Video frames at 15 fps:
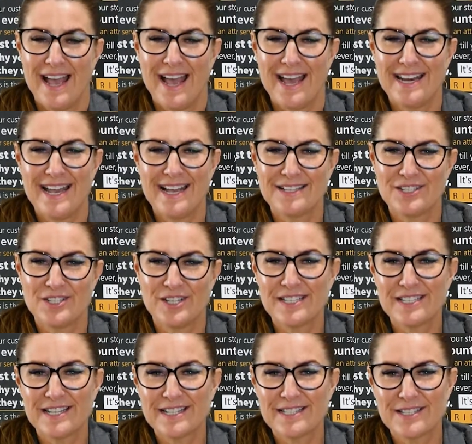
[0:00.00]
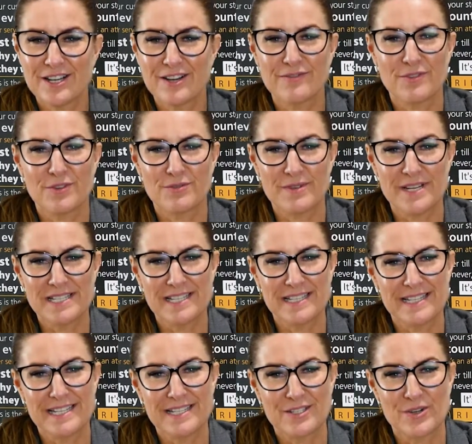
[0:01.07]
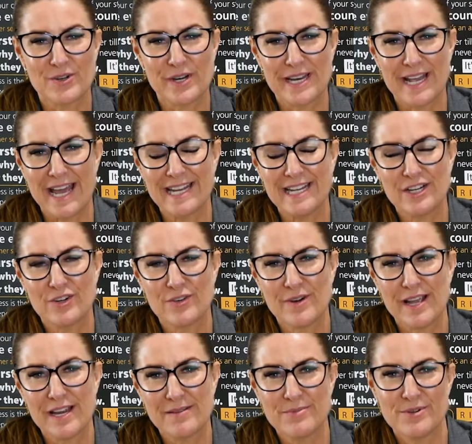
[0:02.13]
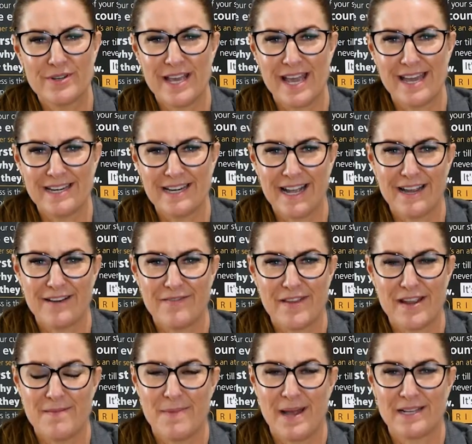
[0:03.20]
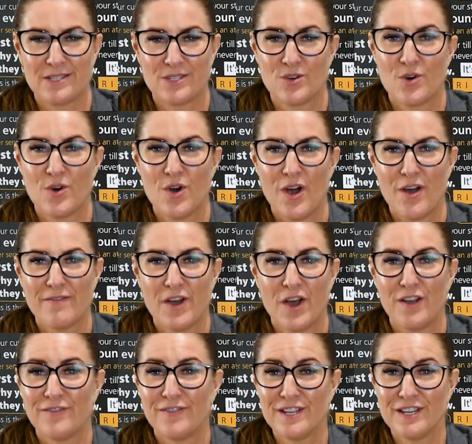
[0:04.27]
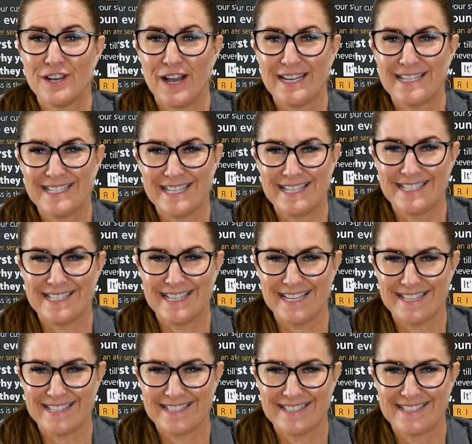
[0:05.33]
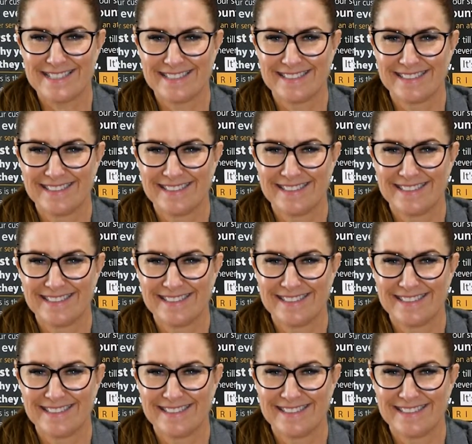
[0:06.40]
and has just herself recently scored an incredible candidate feedback score of over 96.